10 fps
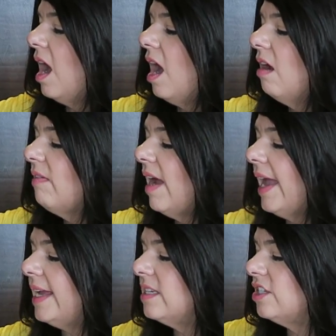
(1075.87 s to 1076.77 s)
All
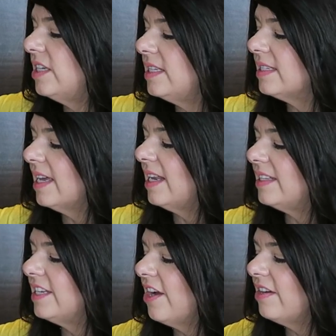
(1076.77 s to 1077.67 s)
right, she's gonna
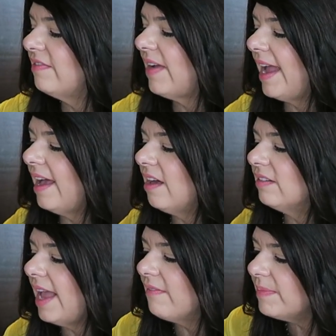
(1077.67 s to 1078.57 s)
turn
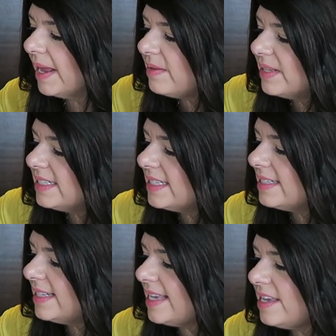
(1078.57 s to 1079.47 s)
around. Everybody wants to
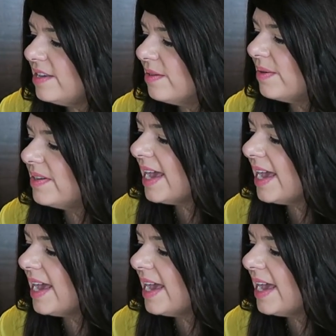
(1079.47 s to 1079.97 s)
see you. You